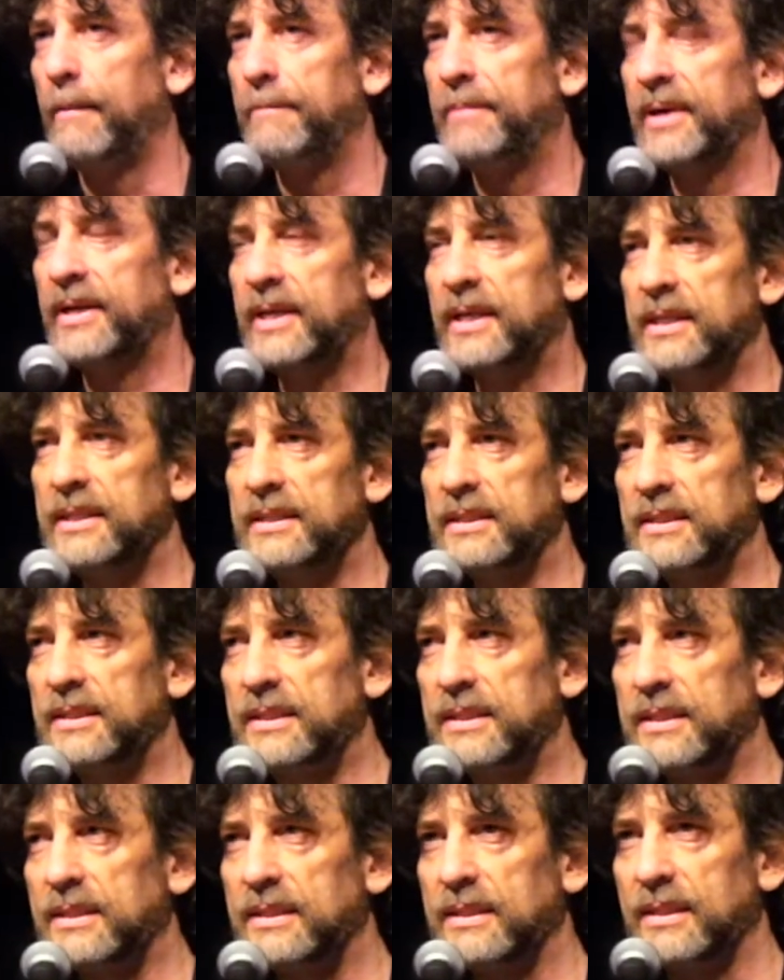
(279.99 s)

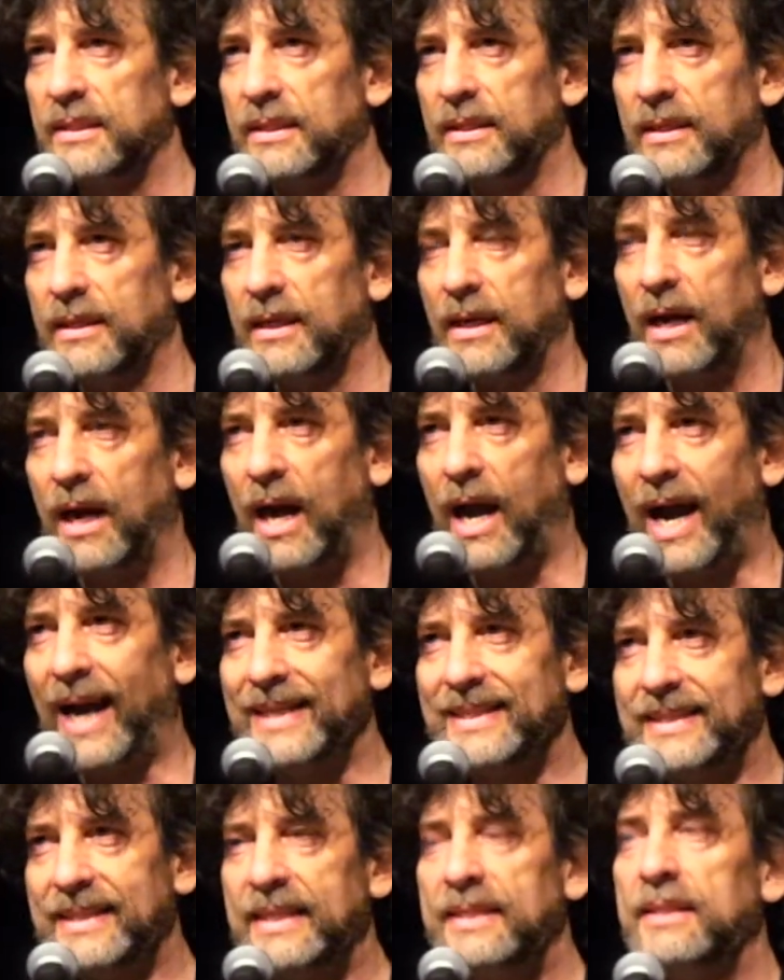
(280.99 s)
because
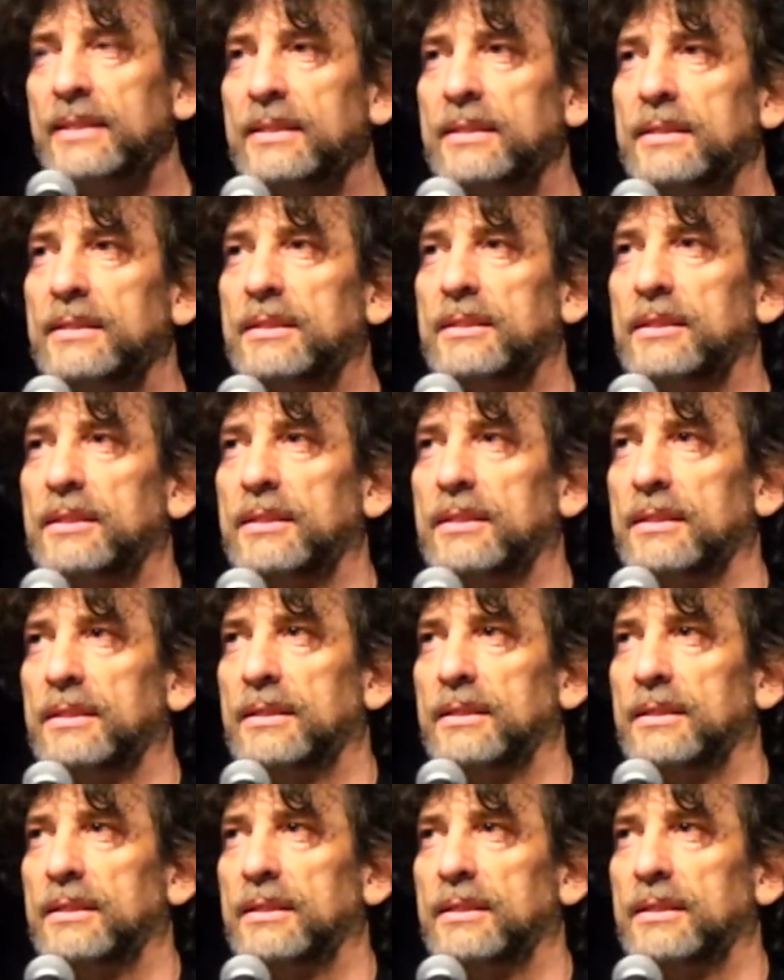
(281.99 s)
I didn't